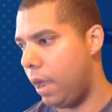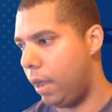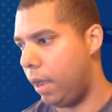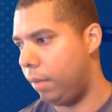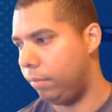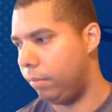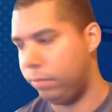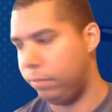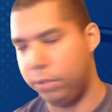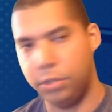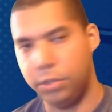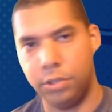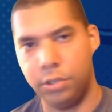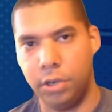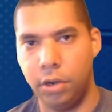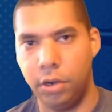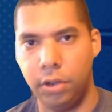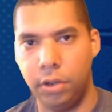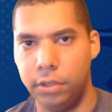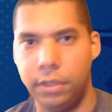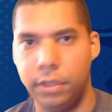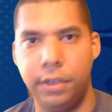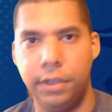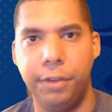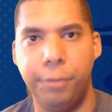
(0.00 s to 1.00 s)
Those are
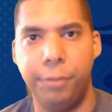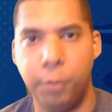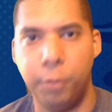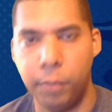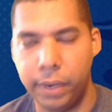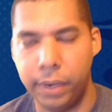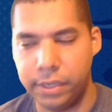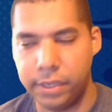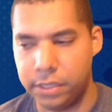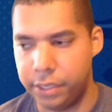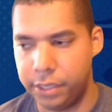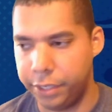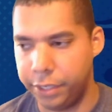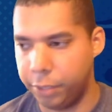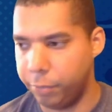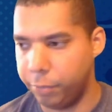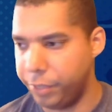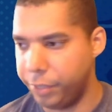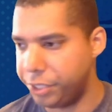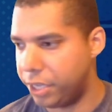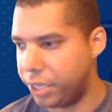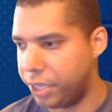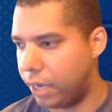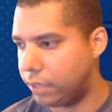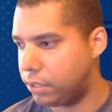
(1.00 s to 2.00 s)
all the different ways that you can
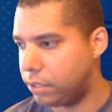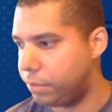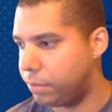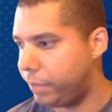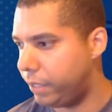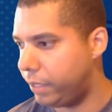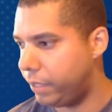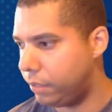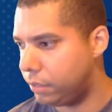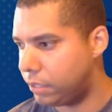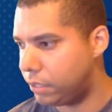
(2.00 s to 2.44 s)
reach out to me.